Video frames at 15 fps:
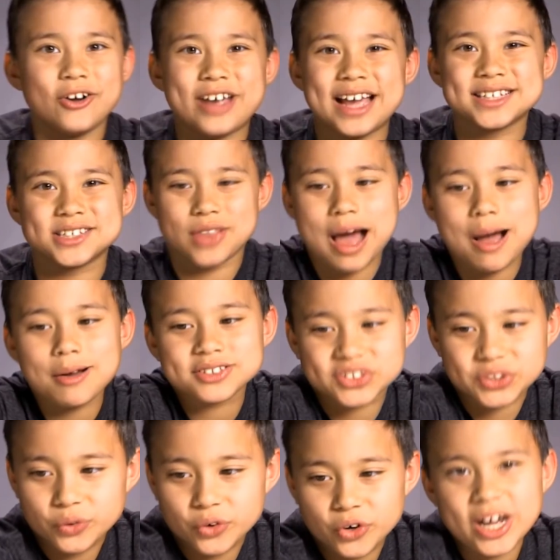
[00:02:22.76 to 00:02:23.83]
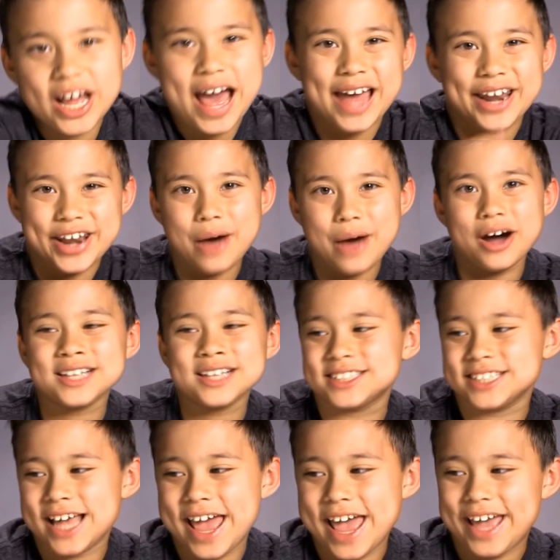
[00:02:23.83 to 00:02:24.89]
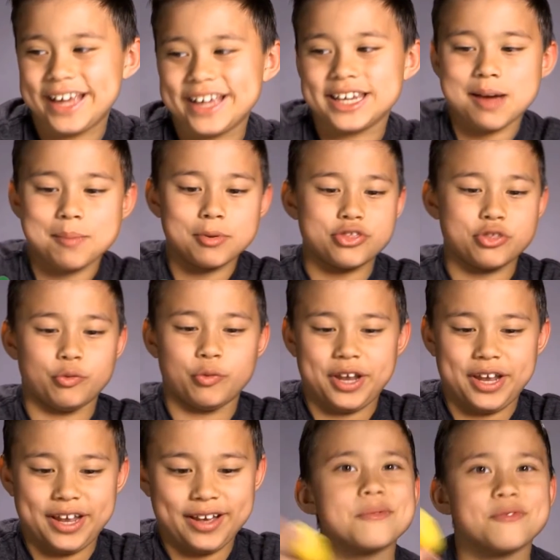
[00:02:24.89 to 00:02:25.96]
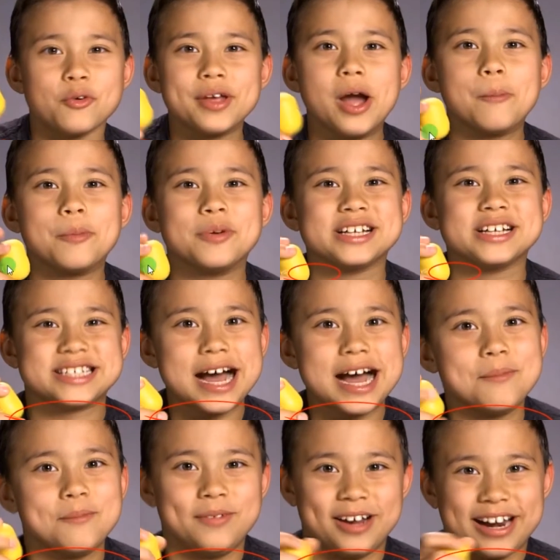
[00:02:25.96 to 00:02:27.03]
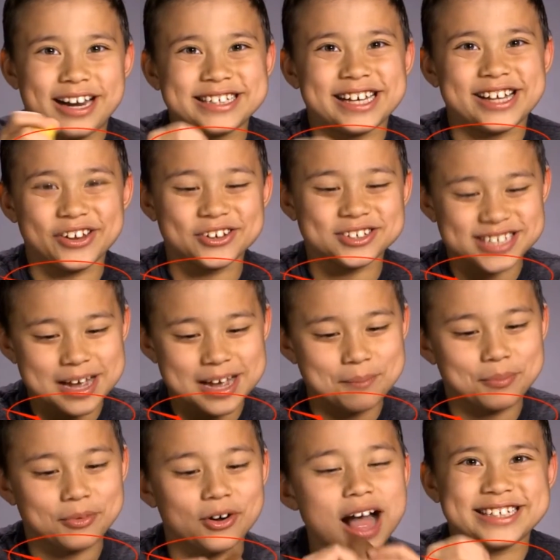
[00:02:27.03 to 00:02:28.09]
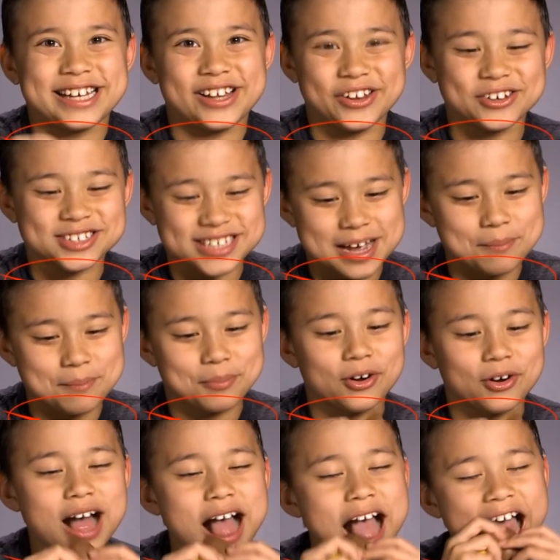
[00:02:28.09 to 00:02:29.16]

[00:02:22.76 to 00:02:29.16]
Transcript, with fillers: wish. Okay, so that was cool. And now on to egg number three. Before we open this up, we gotta take a little sample.